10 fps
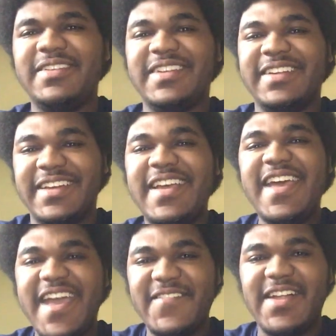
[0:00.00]
If
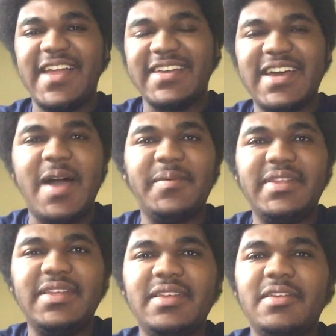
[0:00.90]
y'all like
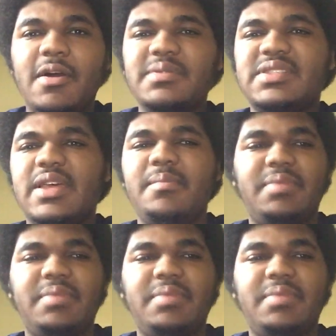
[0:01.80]
comedy, you know what I'm saying?